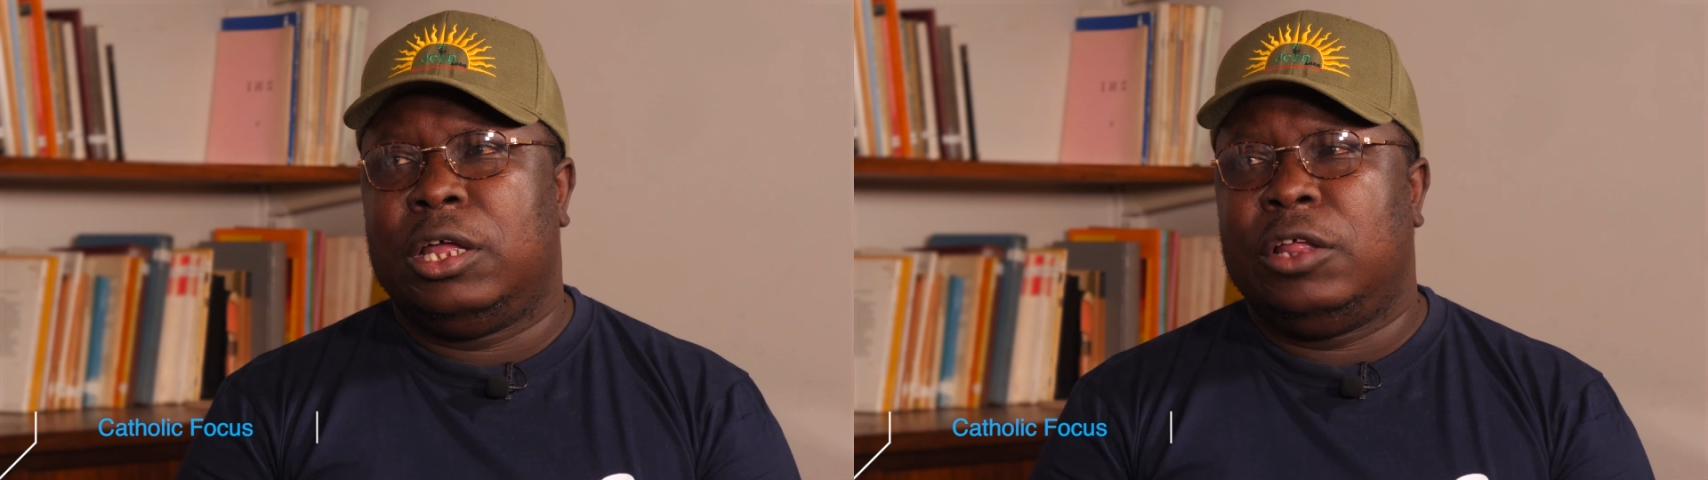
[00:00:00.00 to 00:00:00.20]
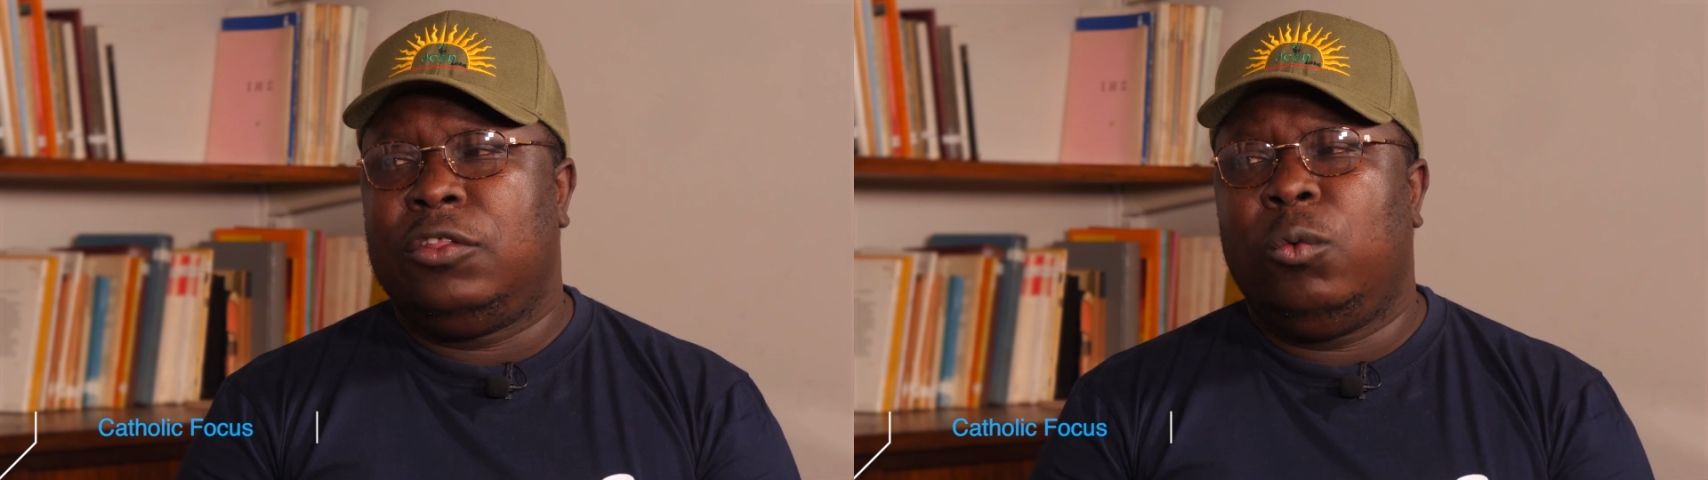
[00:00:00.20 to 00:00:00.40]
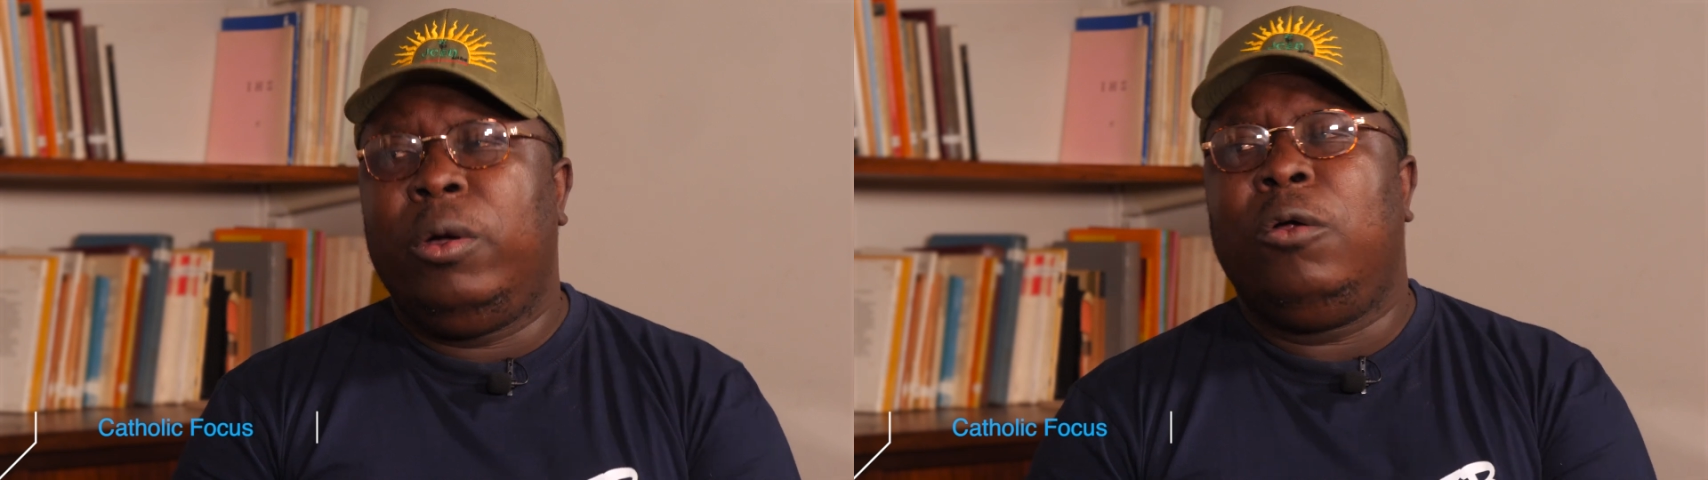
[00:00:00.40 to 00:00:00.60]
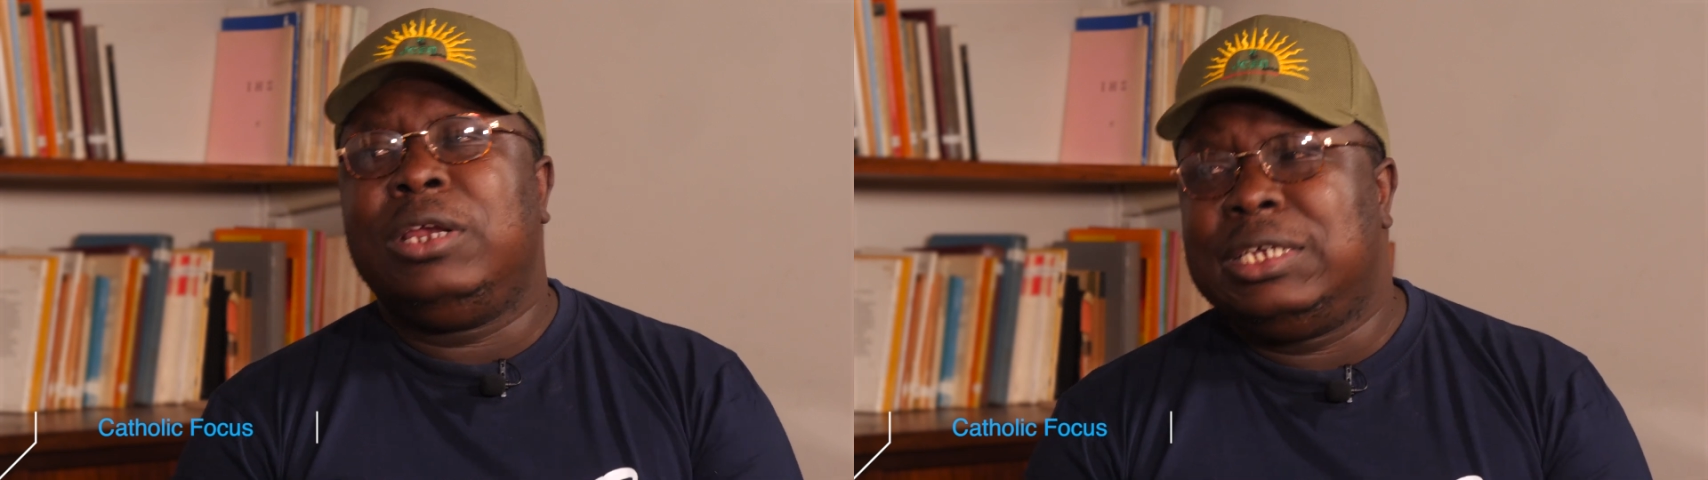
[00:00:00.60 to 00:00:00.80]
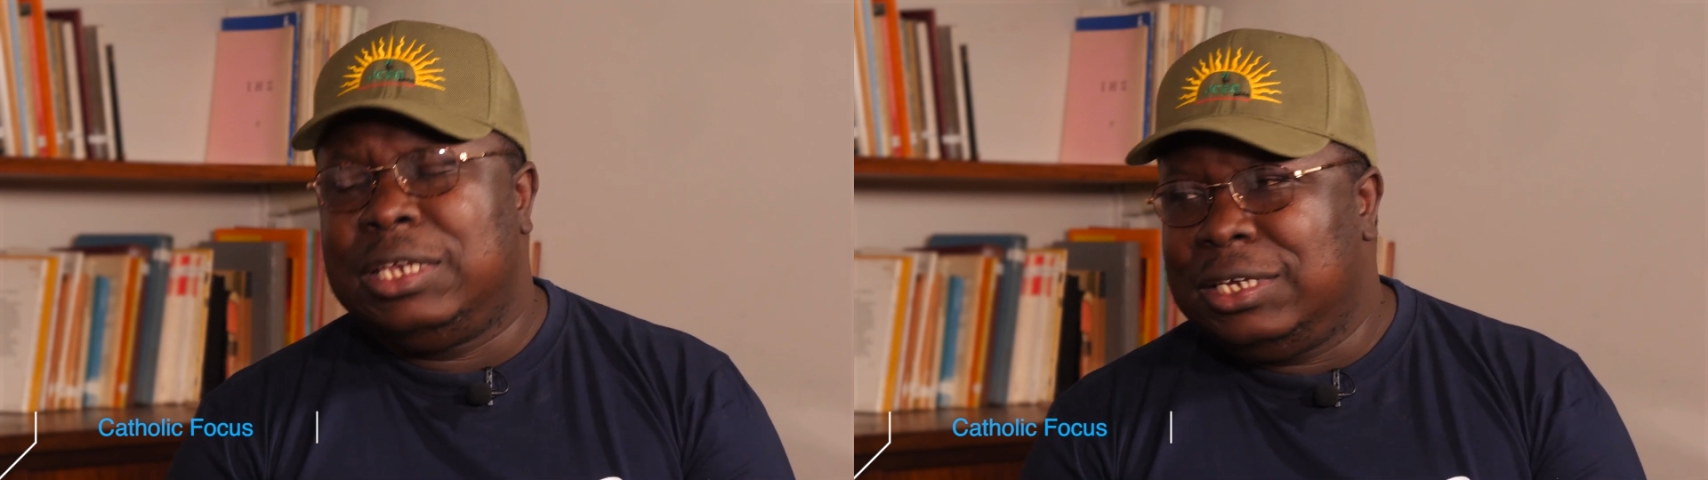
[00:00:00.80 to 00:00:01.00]
The
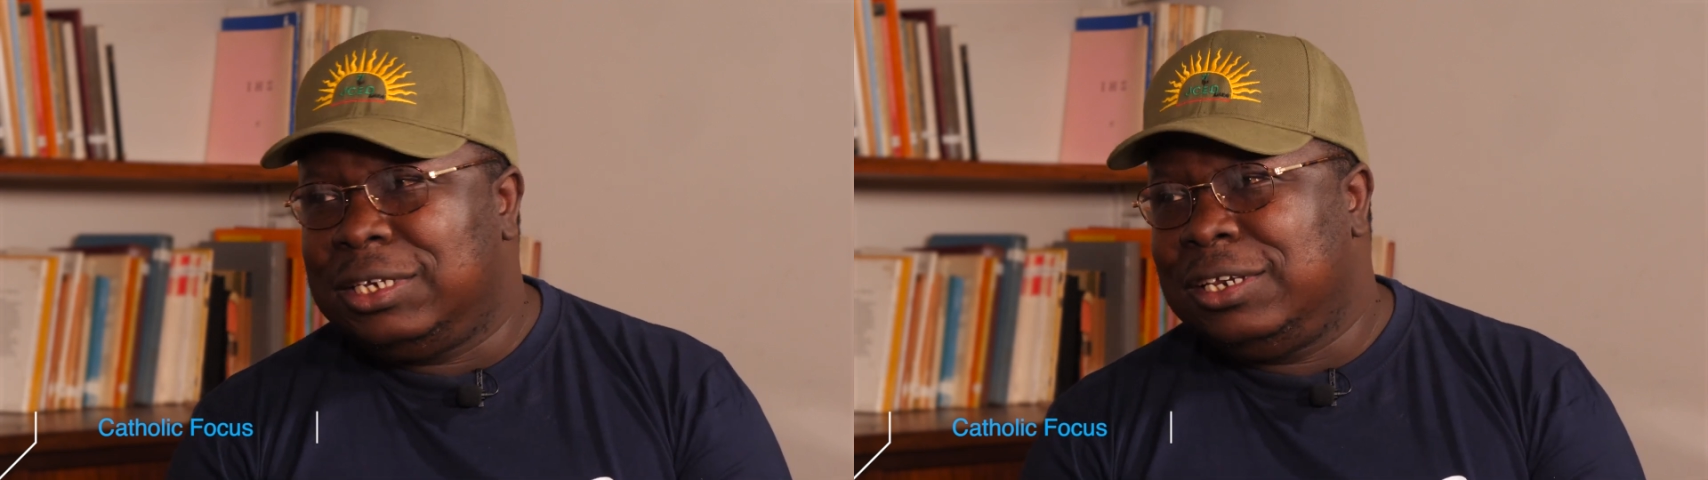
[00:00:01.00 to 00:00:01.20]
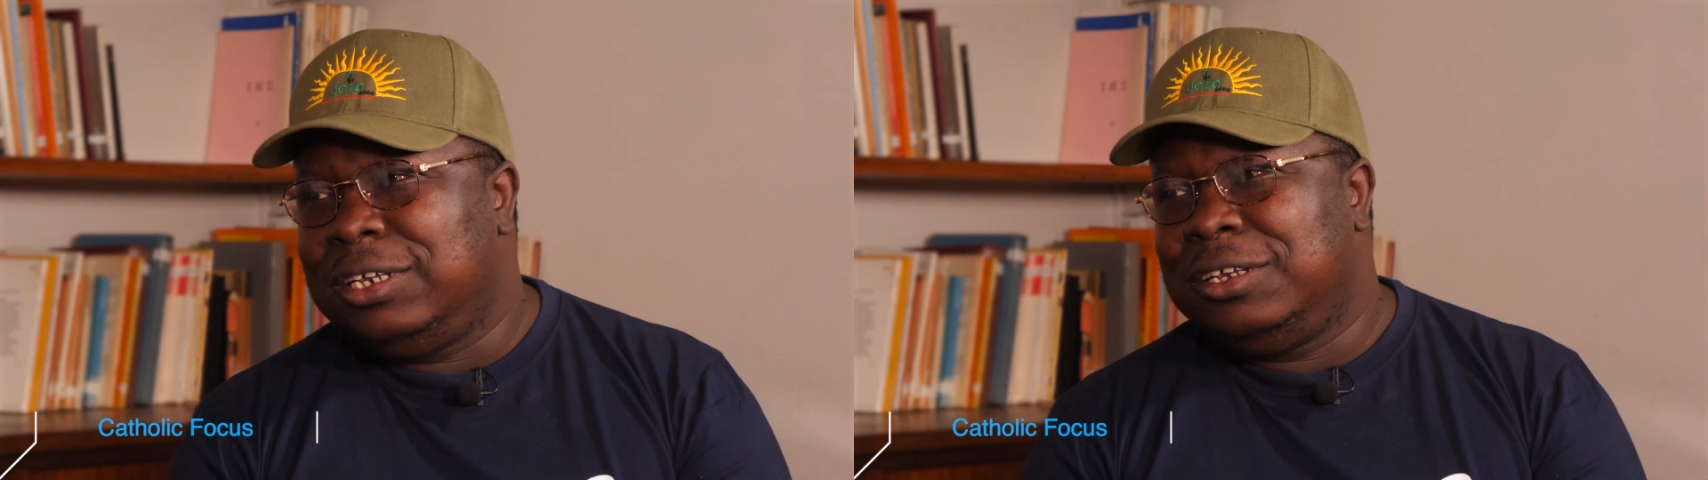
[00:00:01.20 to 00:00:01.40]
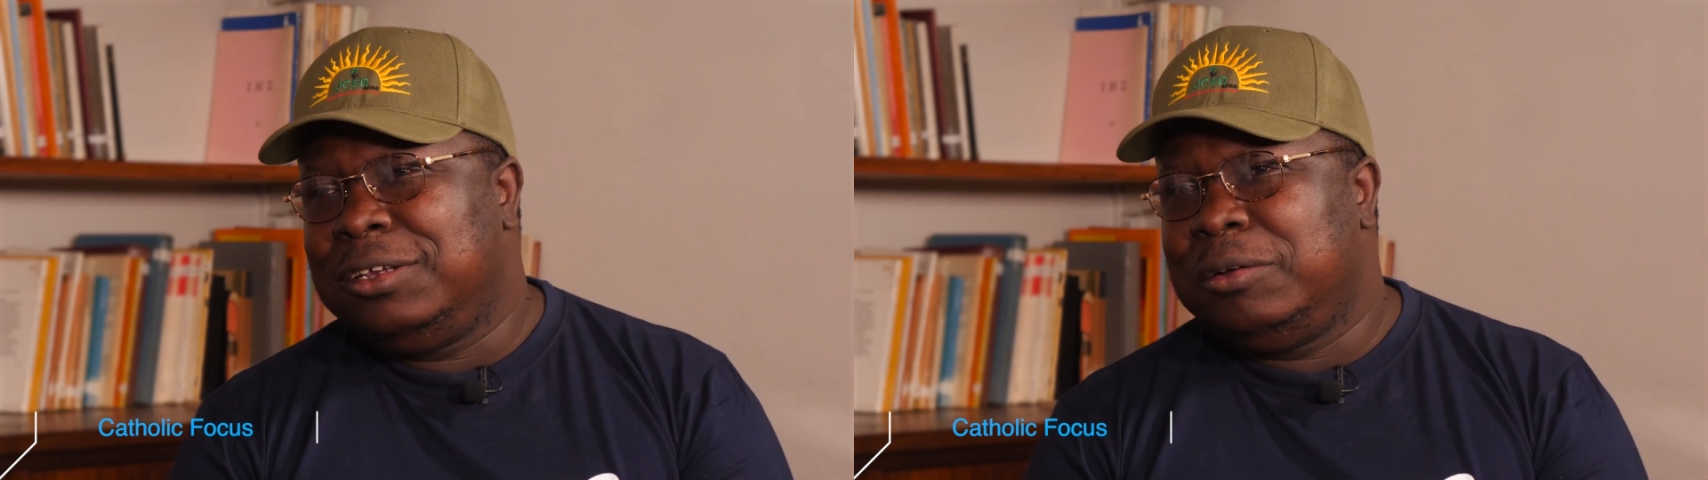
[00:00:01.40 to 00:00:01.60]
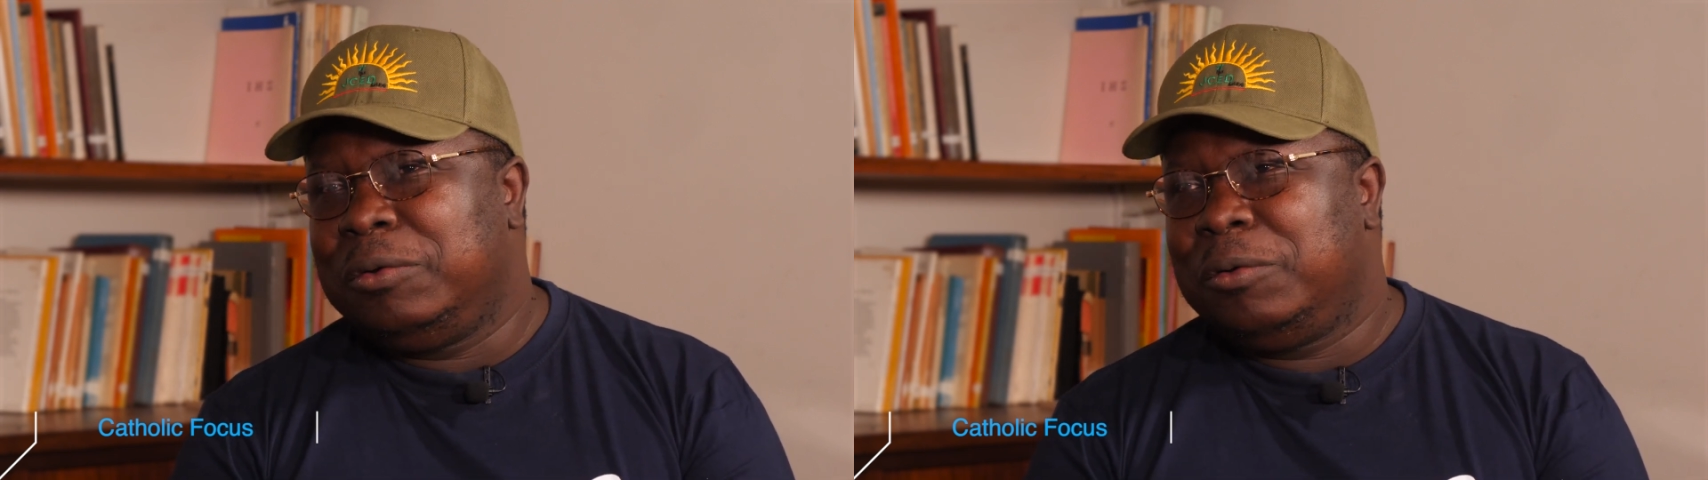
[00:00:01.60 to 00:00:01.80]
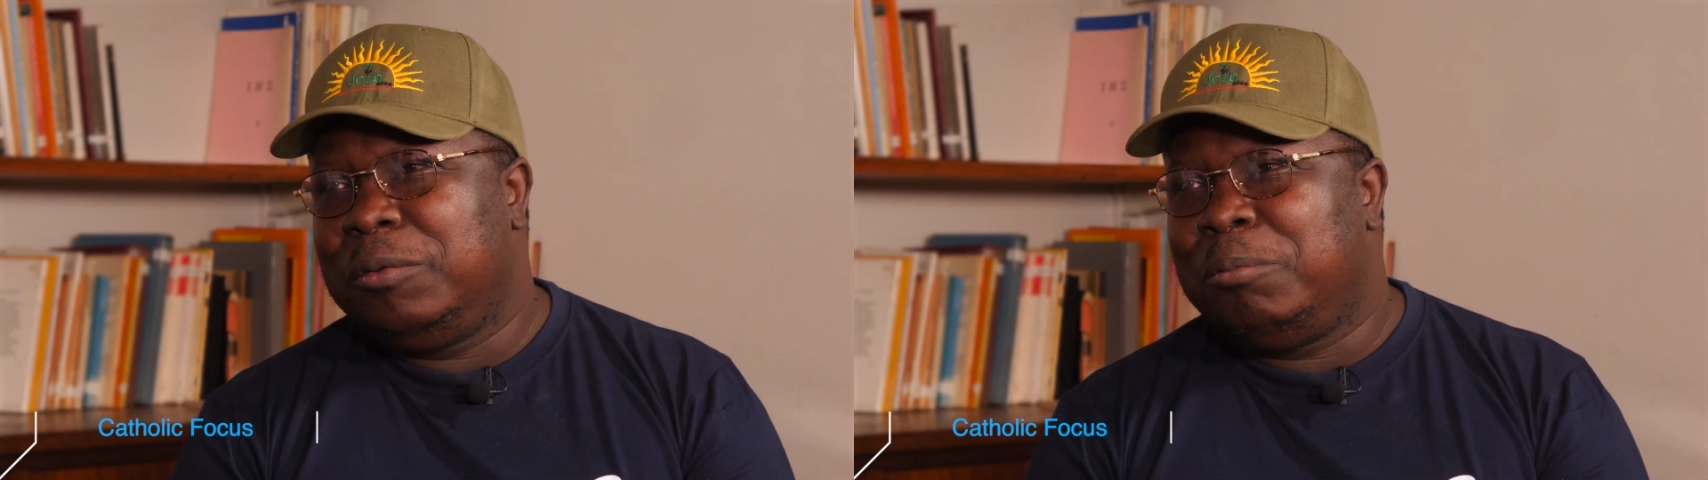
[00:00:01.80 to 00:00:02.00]
world is
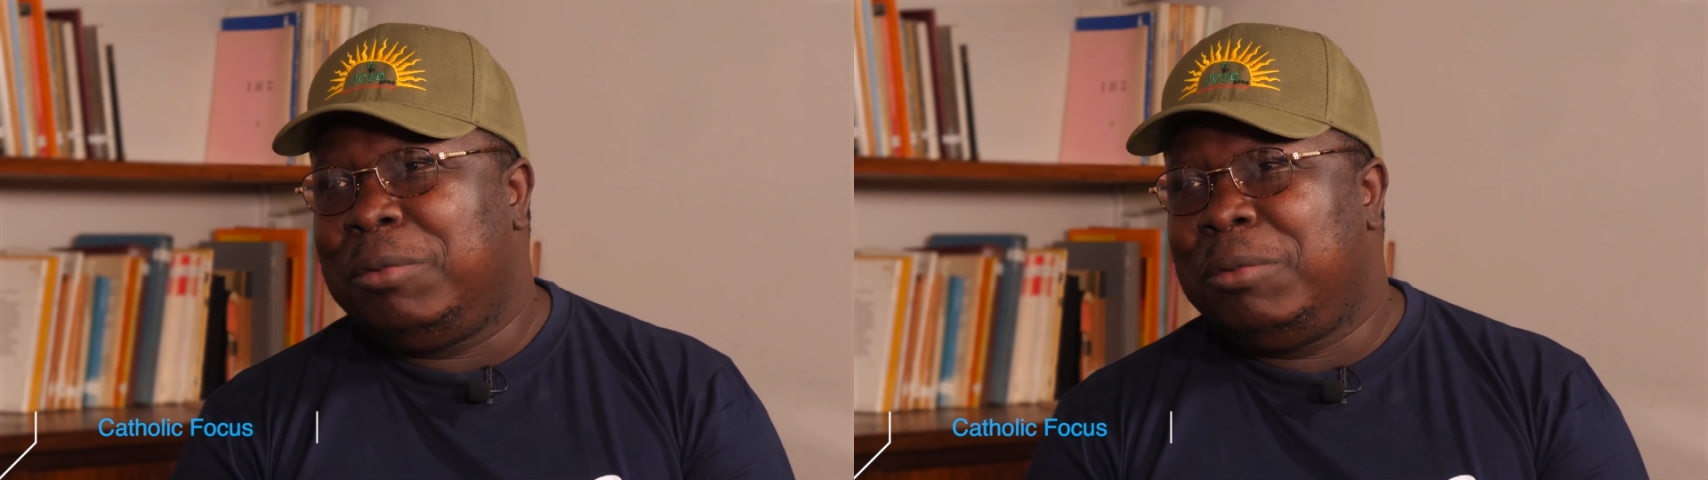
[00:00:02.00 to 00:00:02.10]
listening,